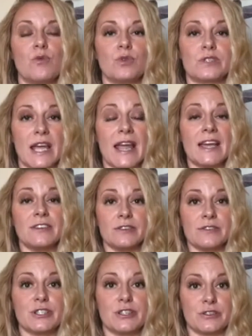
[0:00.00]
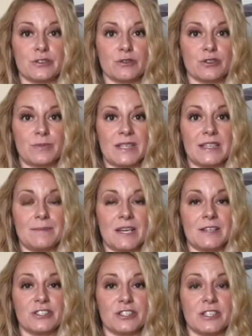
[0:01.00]
to hand over to your social media
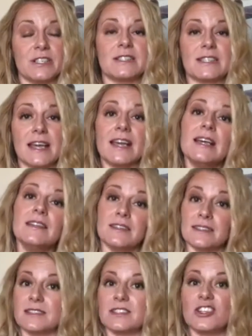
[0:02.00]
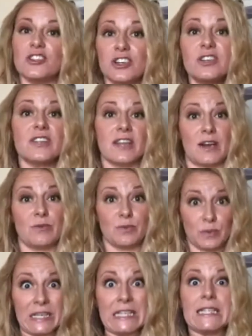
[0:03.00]
manager and say, this is the look that I
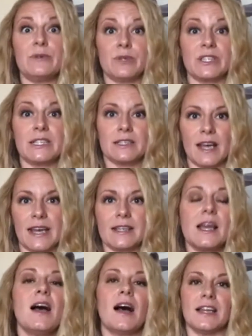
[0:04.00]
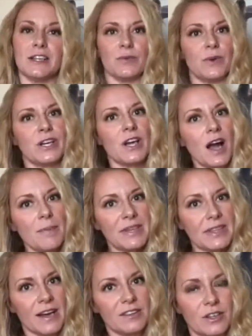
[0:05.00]
really, really like. I don't want to copy
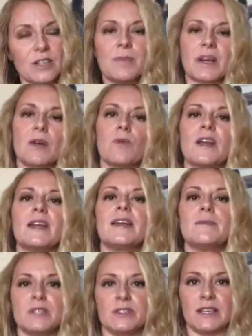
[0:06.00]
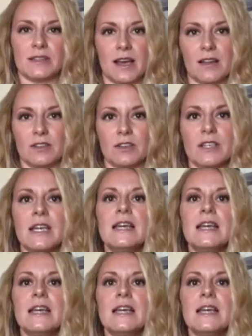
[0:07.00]
that look, but I want to emulate that look.